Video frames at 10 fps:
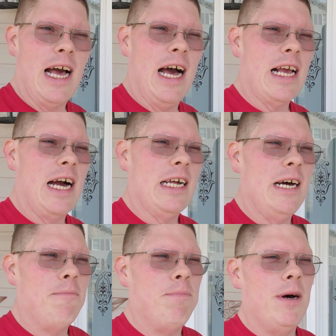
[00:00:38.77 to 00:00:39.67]
I got
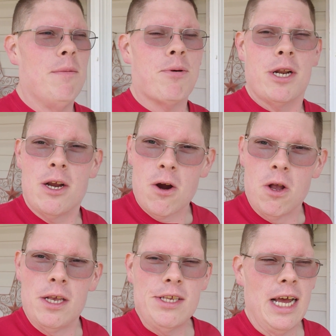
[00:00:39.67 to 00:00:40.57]
up pretty
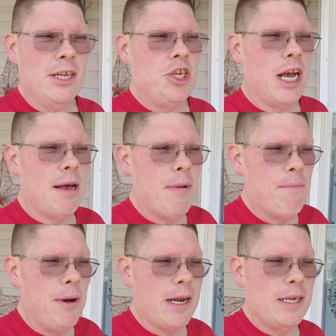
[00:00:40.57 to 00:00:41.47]
early because I had to check on my
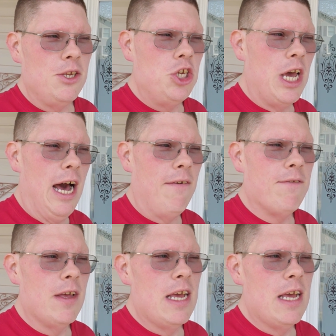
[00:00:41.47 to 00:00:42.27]
buddy Jeff.